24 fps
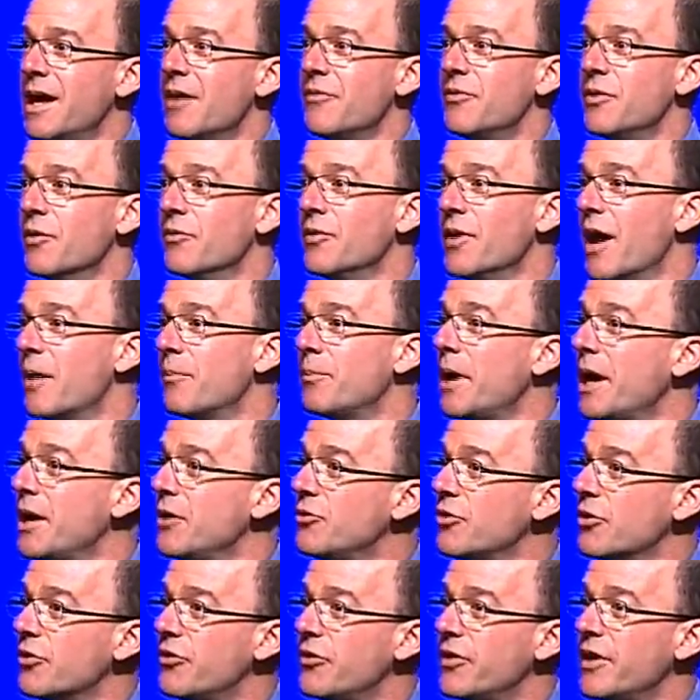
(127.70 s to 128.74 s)
If you have not
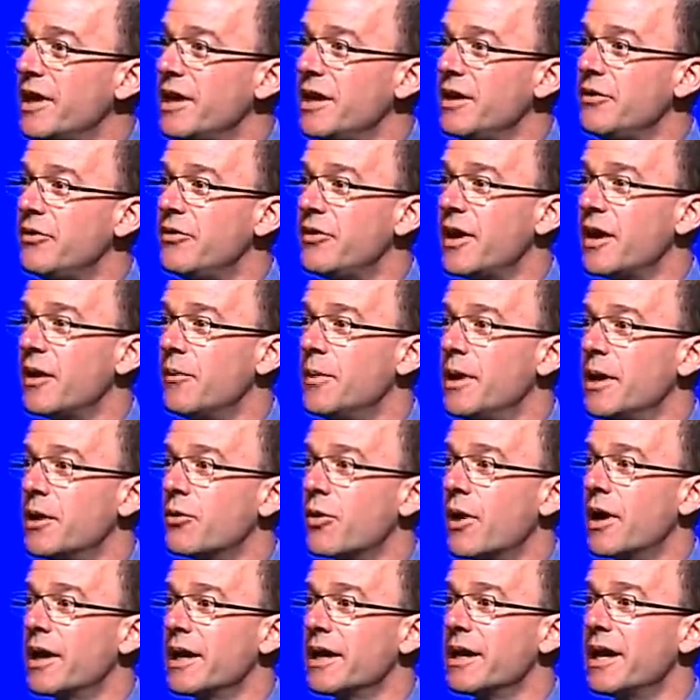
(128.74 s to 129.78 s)
paid your CE, CME
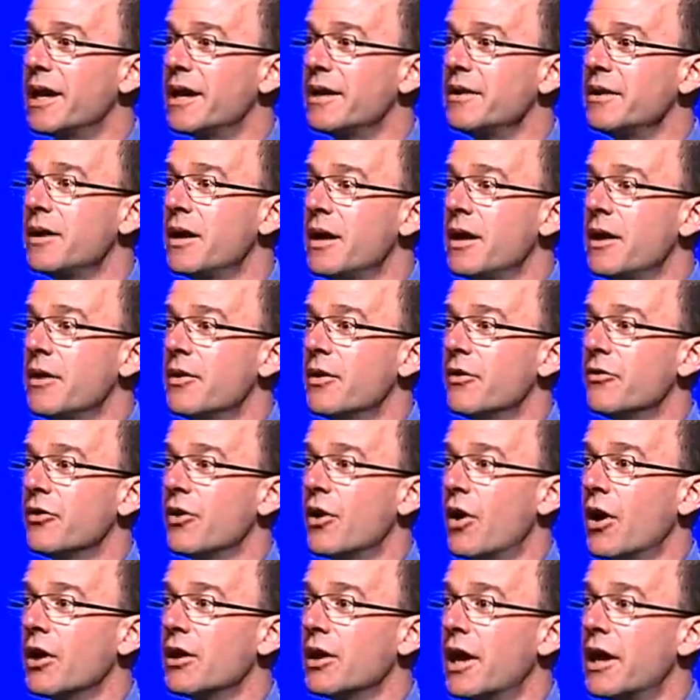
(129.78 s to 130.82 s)
credit yet,
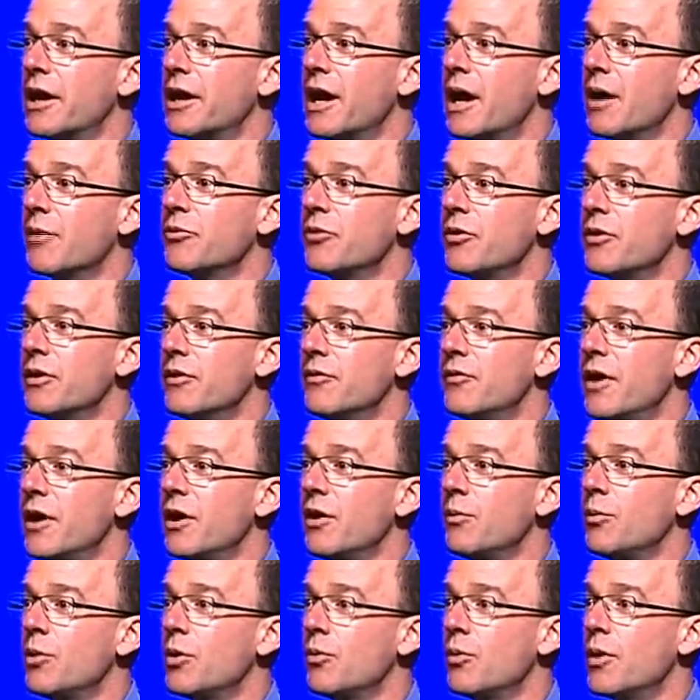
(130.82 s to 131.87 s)
there's an online option
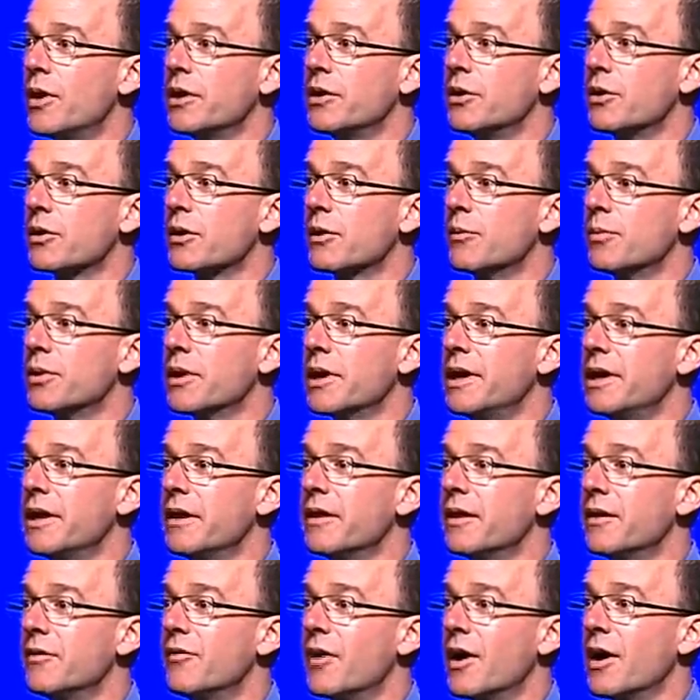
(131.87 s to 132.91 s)
available when you're
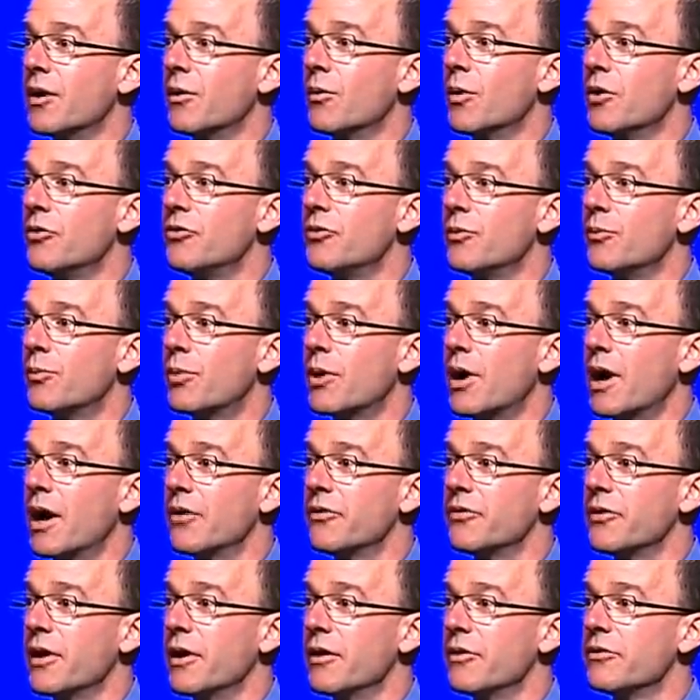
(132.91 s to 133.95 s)
completing the evaluation
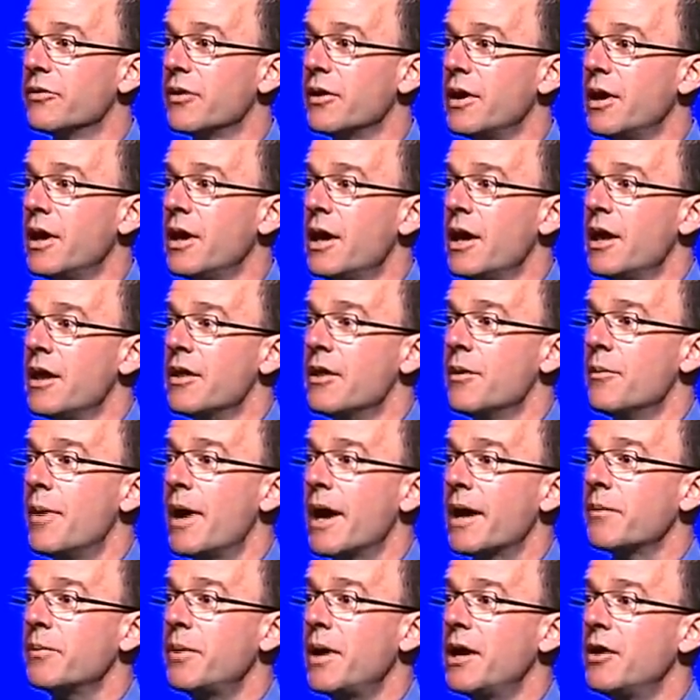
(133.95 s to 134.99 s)
process. The
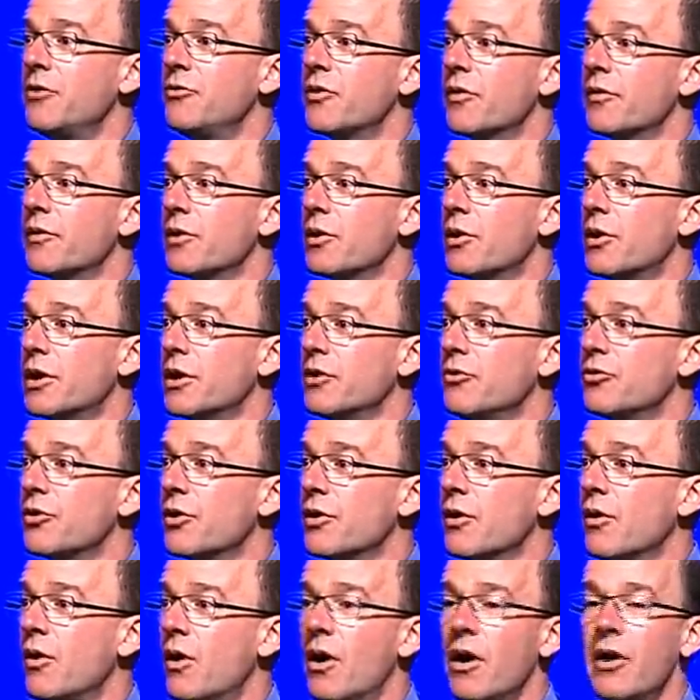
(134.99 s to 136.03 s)
back page of the Learning
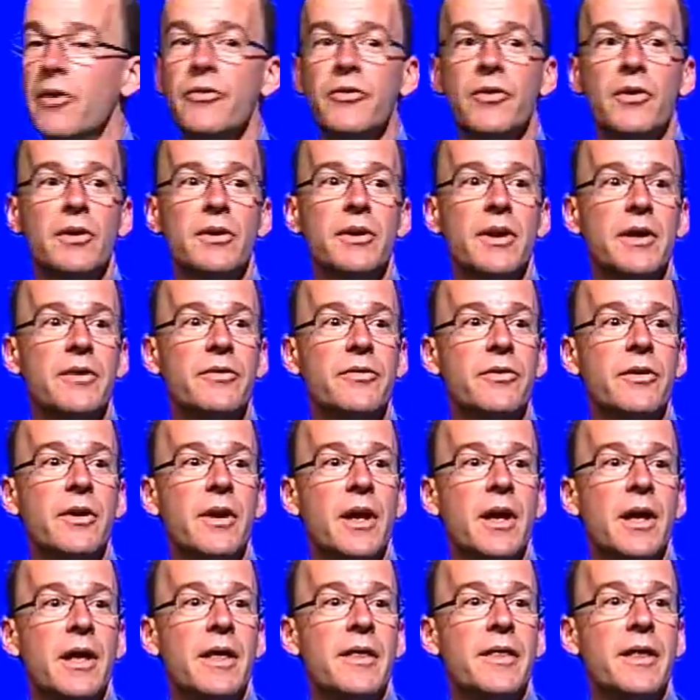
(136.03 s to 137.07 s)
Journal also lists
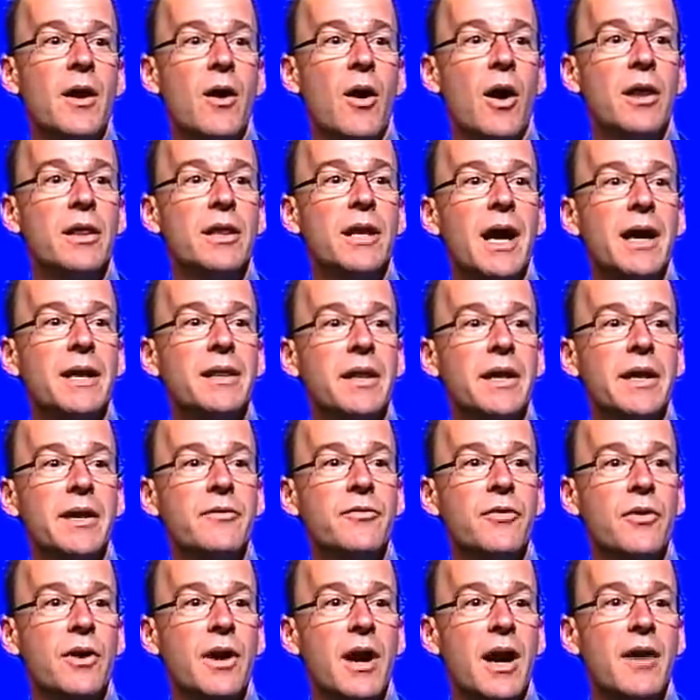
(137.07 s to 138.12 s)
the online
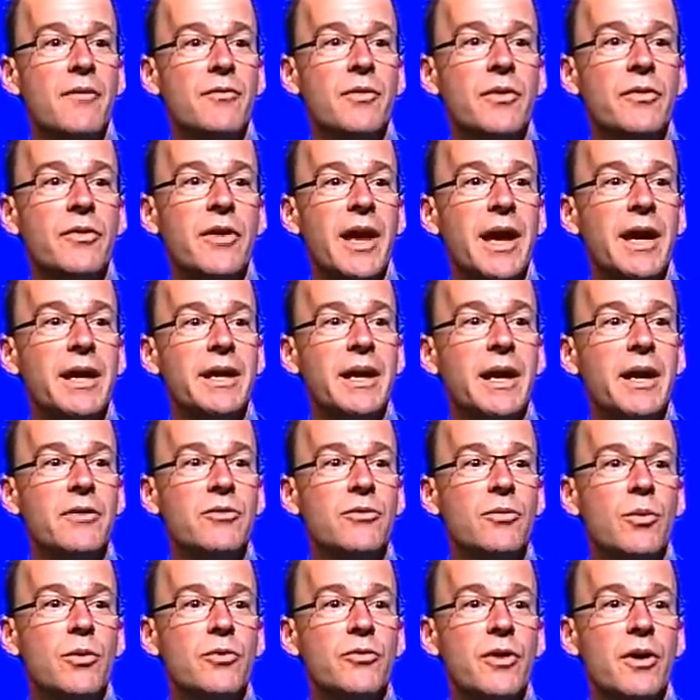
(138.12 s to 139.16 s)
link for conference
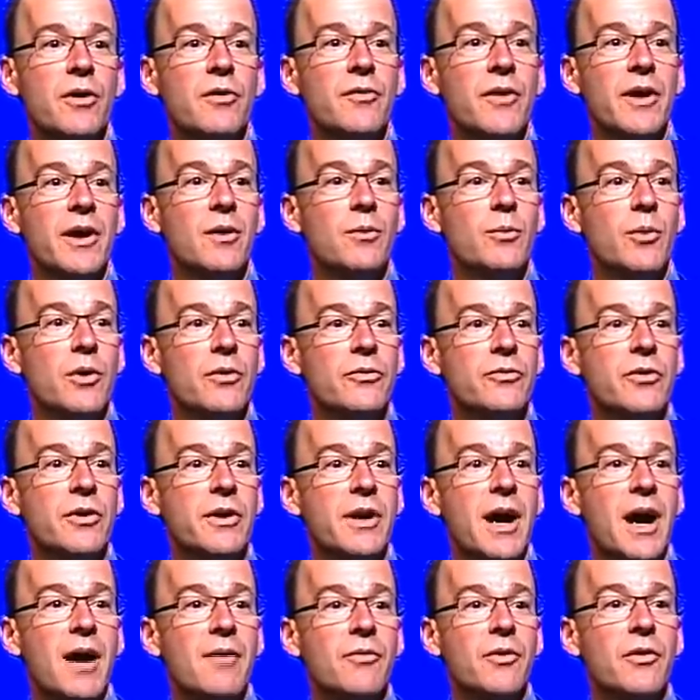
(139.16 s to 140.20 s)
handouts, which are available
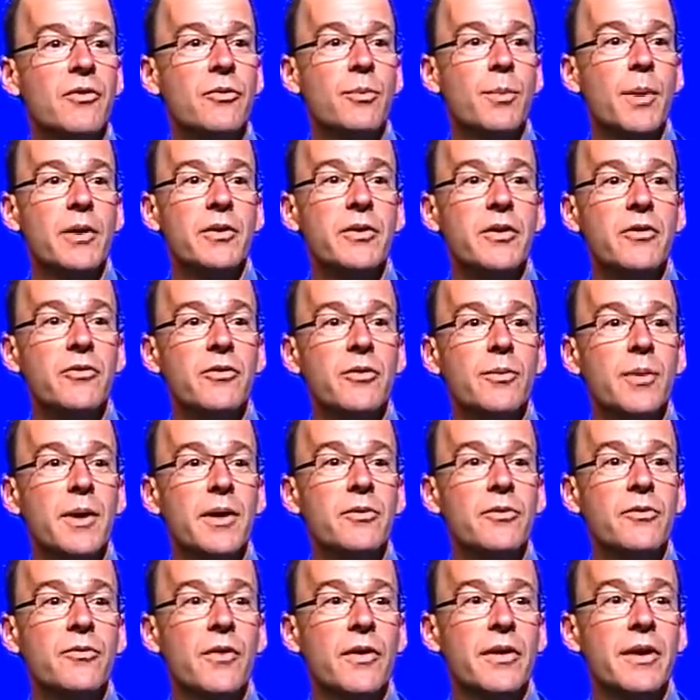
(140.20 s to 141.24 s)
to conference
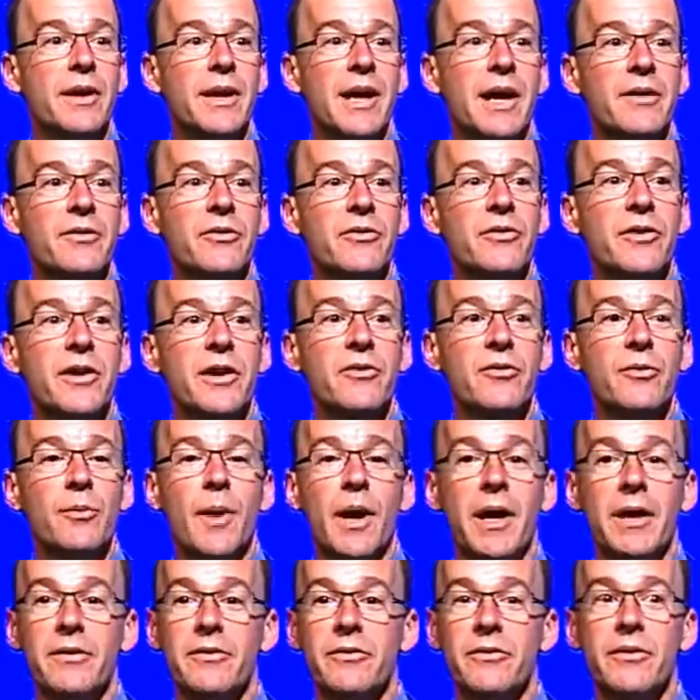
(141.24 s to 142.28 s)
participants for the next 6
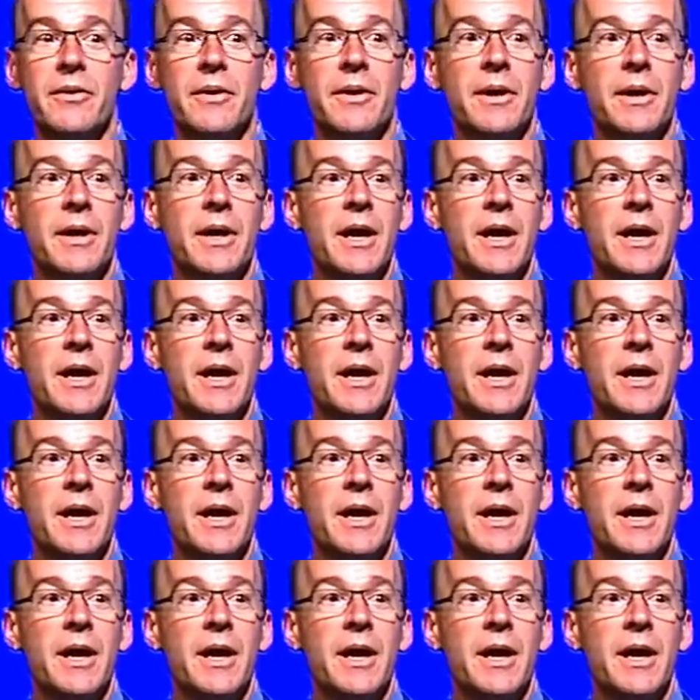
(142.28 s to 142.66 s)
months.